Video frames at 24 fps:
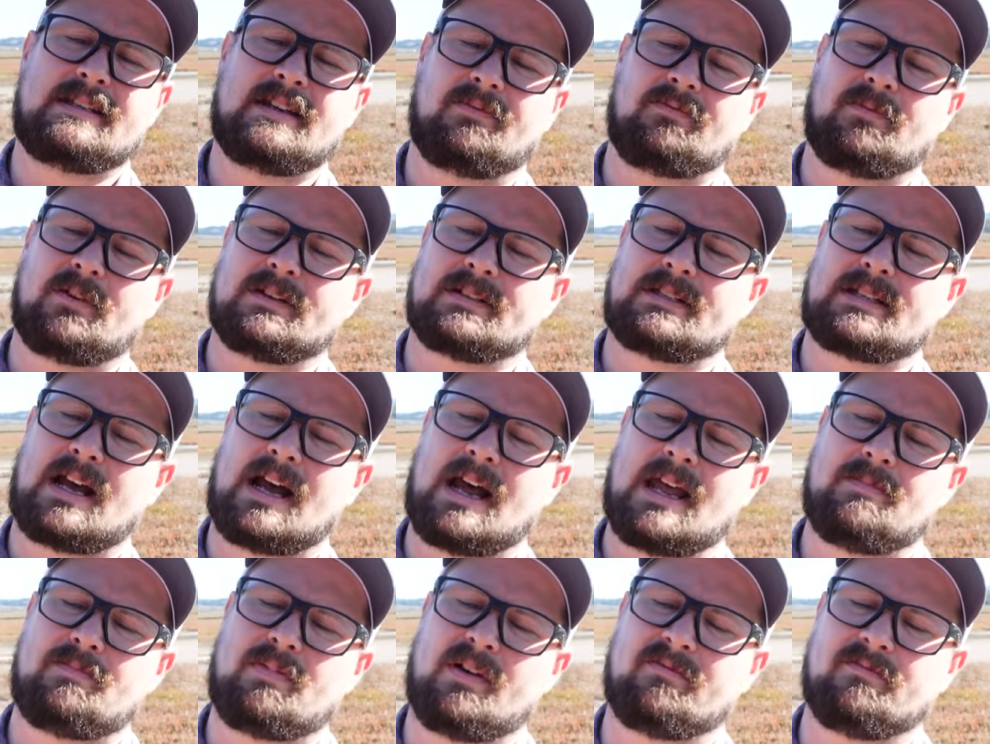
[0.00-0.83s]
different
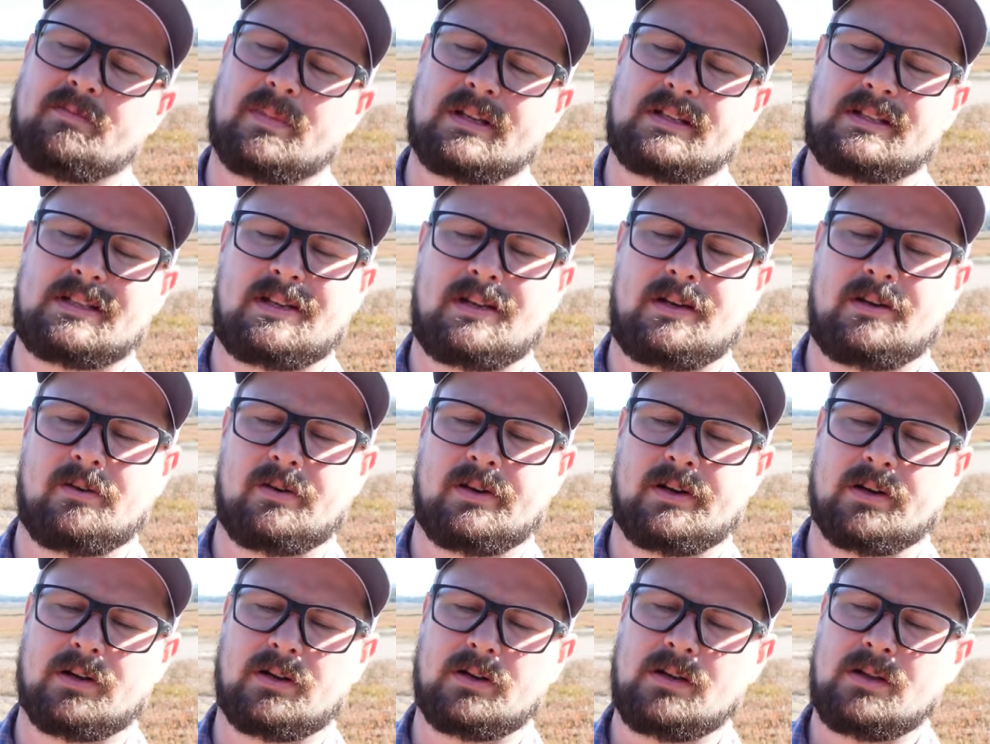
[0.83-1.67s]
type of
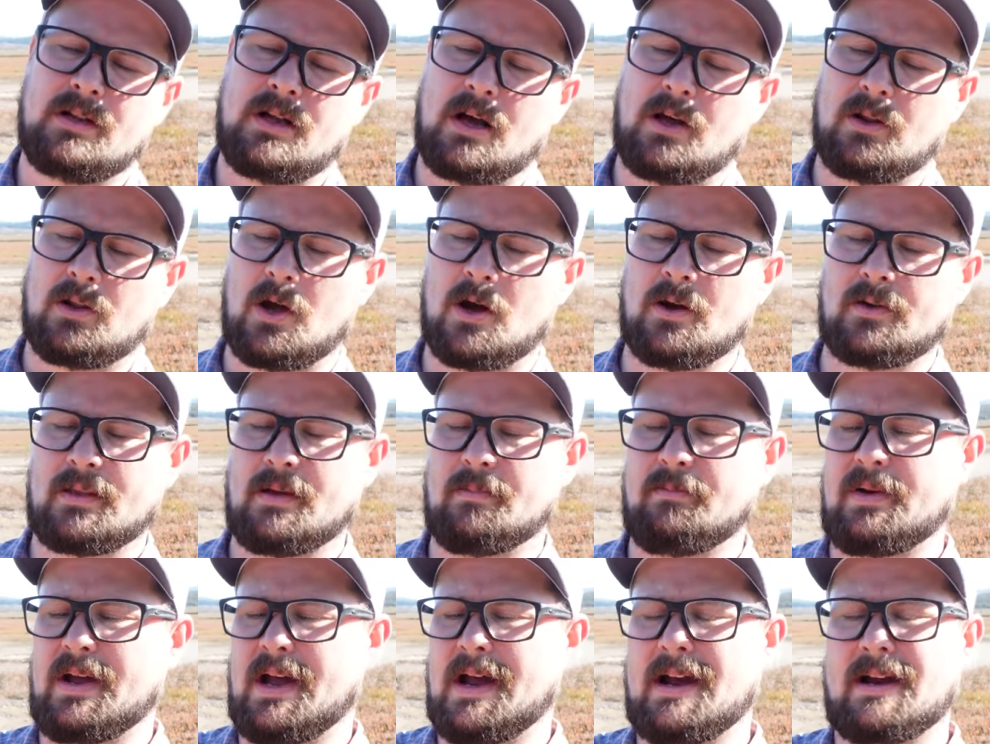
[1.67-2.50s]
material along the
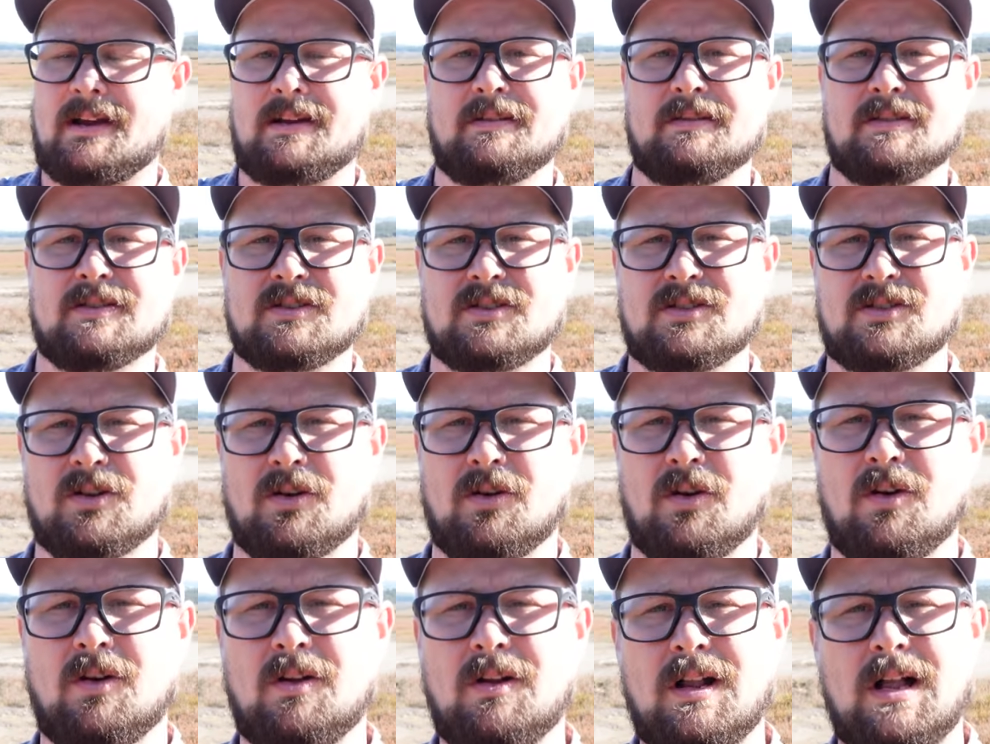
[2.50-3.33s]
back and the
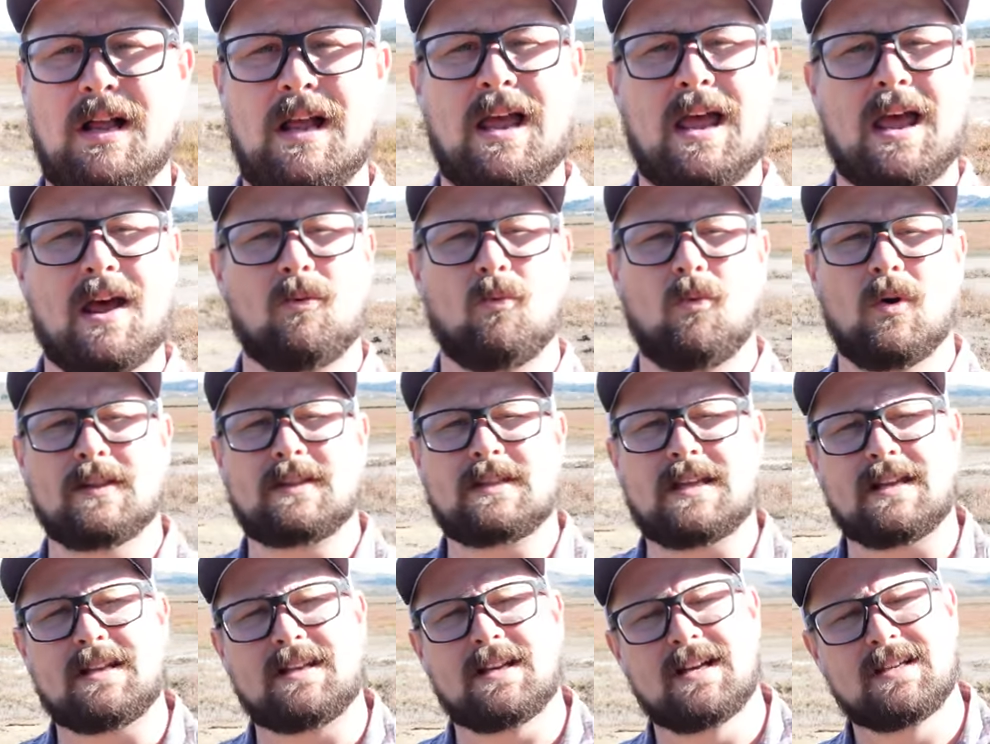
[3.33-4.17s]
sole. And what
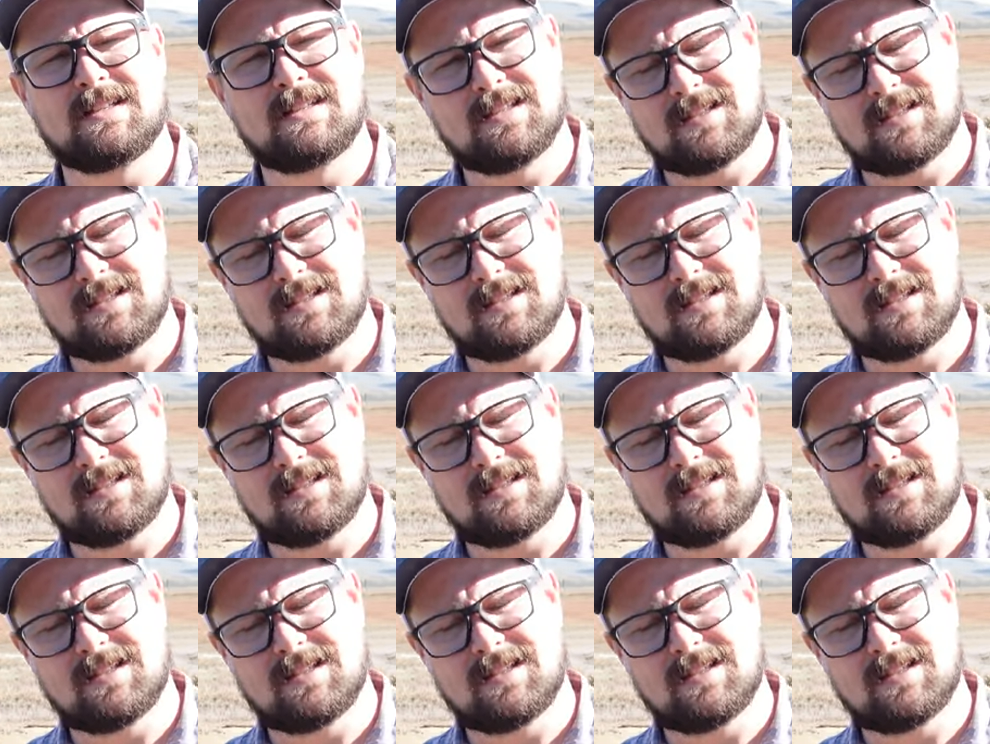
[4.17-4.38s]
that does